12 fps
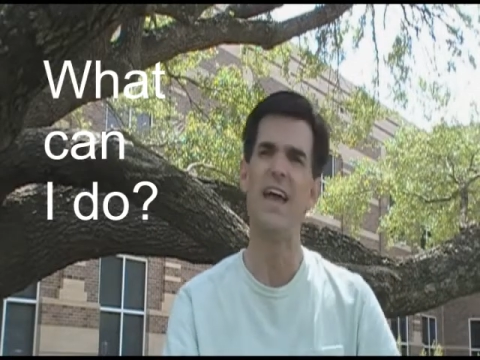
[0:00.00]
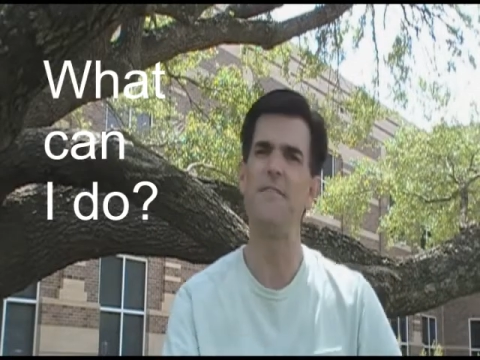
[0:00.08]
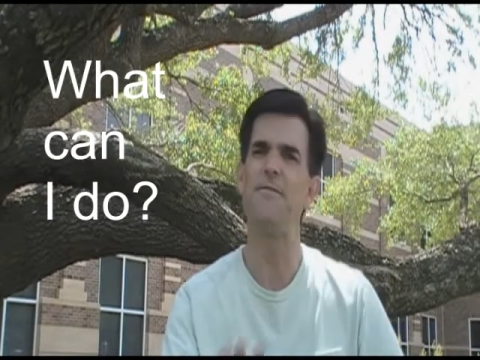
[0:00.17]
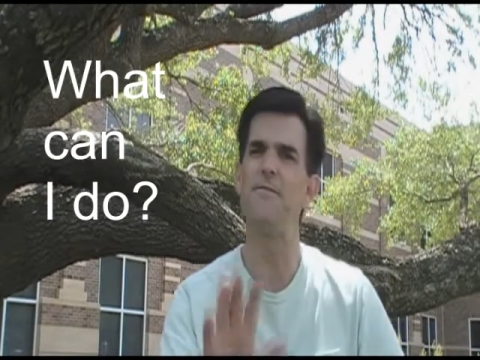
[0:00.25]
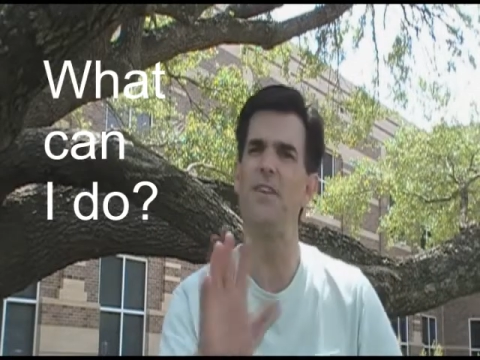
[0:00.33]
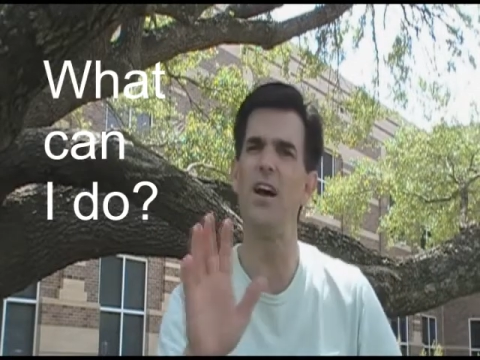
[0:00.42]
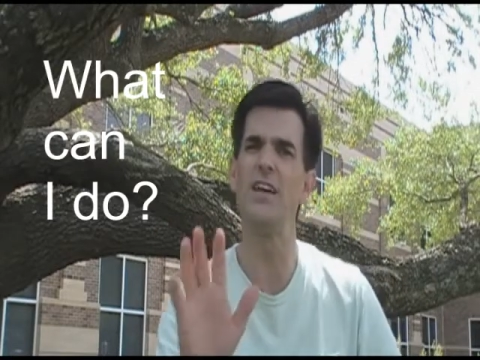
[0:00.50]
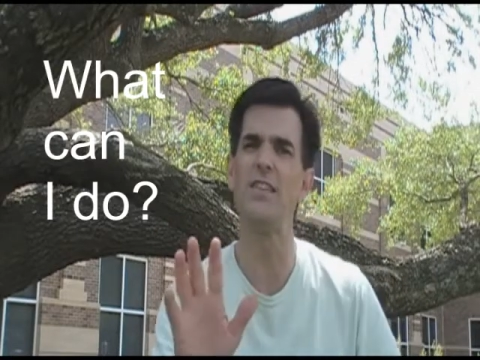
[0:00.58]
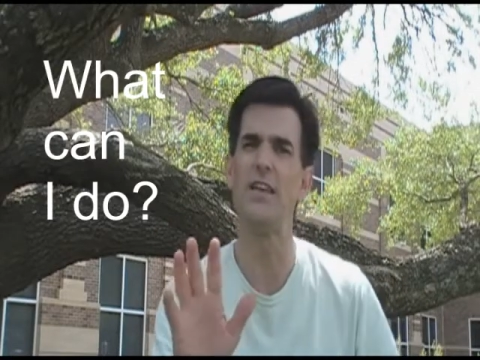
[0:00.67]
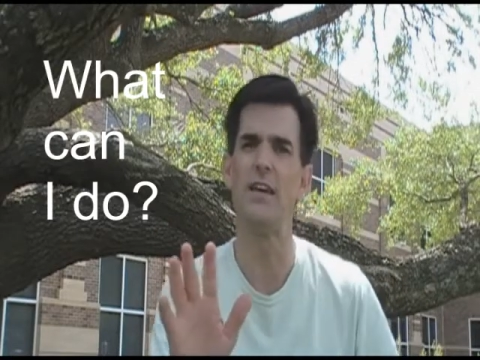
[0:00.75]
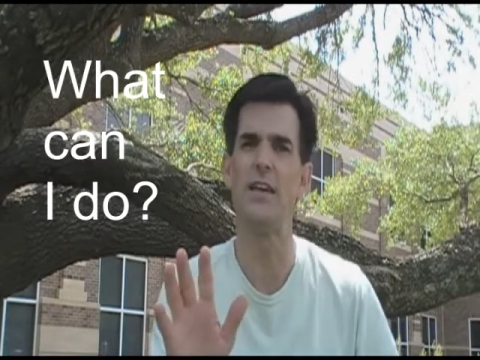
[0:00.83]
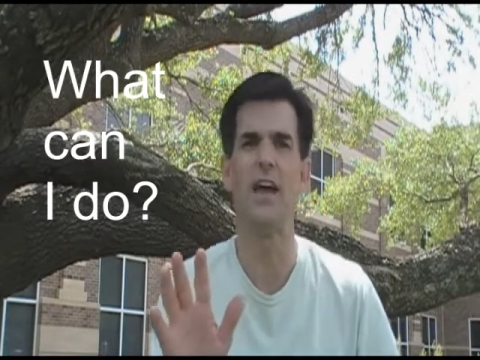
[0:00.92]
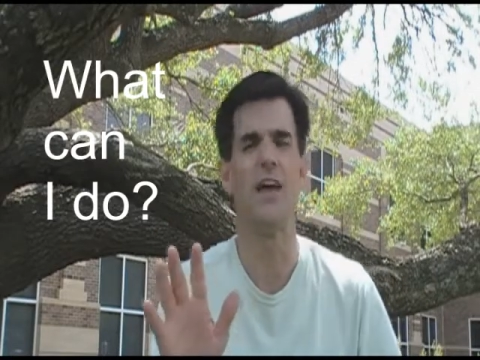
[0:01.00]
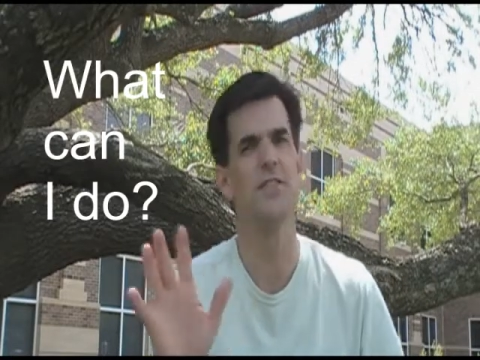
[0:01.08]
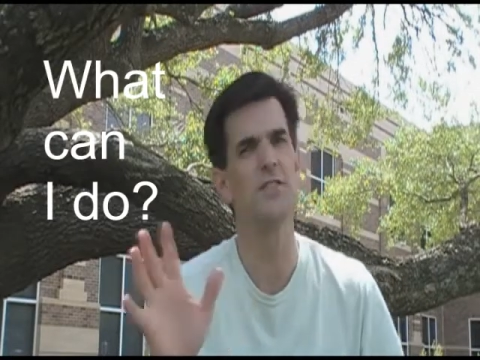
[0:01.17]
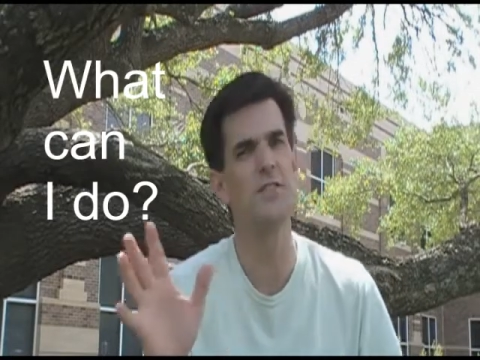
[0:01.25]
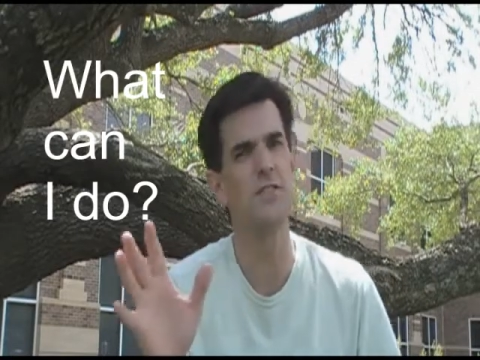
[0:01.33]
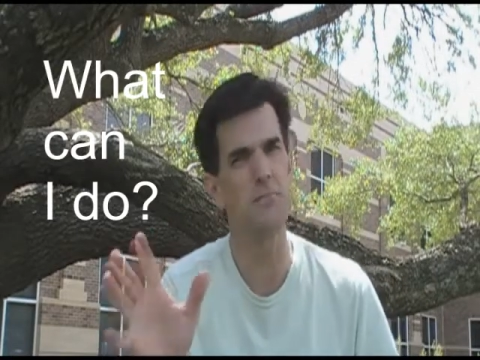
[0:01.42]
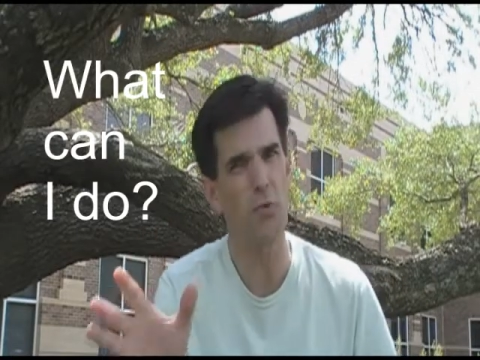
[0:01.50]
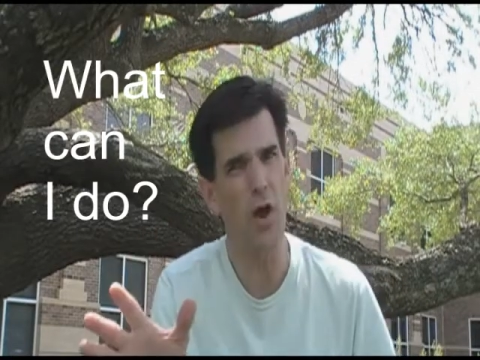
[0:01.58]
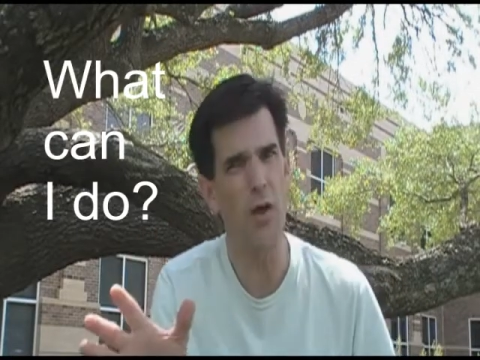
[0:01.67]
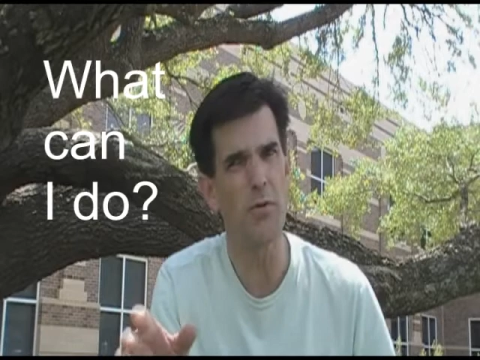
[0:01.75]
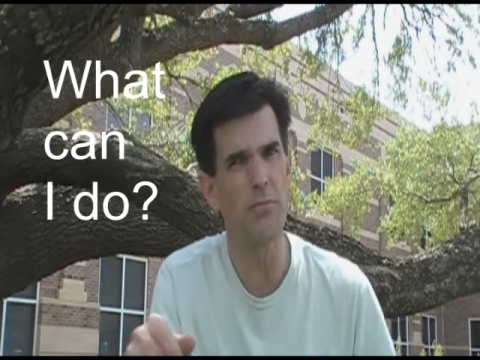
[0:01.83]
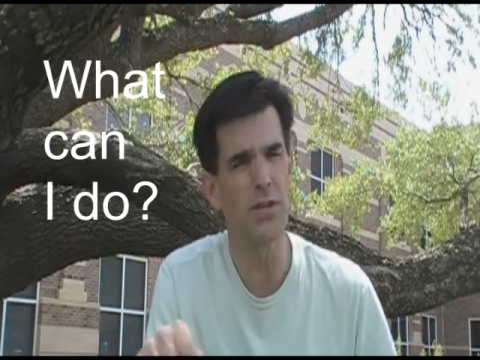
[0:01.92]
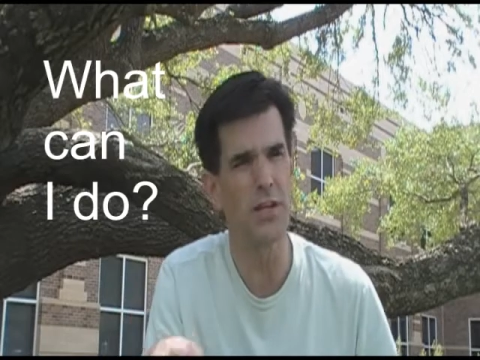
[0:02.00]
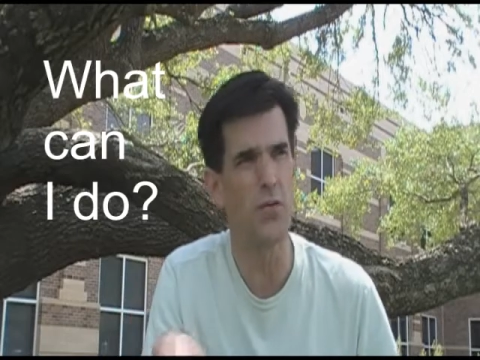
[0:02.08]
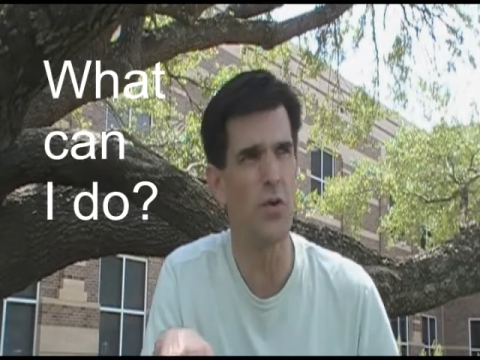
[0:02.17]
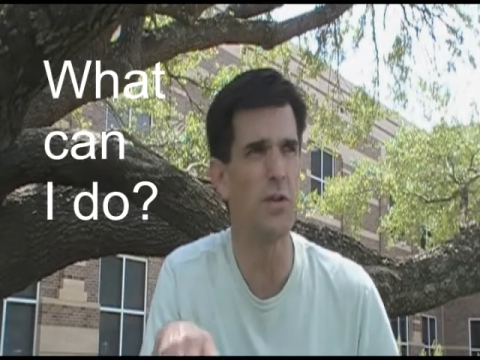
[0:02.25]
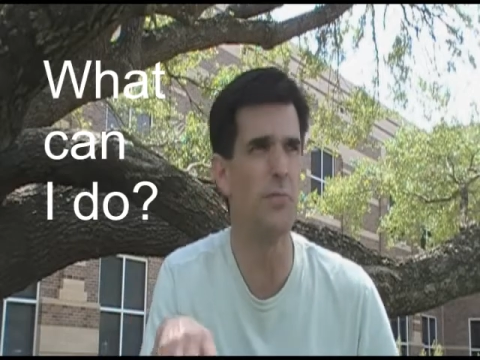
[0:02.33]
And finally, and this is probably going